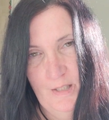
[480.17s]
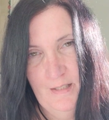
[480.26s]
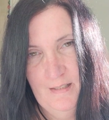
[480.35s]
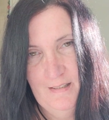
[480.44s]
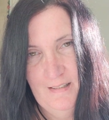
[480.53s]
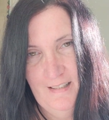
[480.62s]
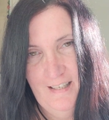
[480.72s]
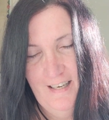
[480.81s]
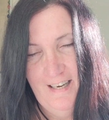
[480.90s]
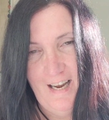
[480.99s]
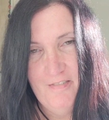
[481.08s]
in
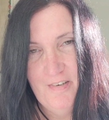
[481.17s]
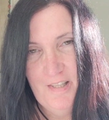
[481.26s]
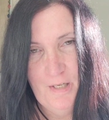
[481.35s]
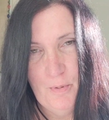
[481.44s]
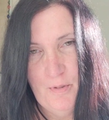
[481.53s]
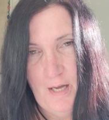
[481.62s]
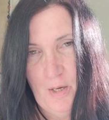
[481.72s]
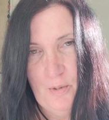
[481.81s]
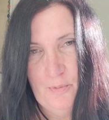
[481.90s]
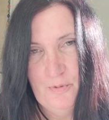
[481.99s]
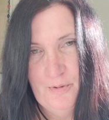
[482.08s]
everything
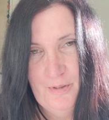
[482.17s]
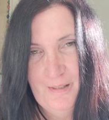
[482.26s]
without.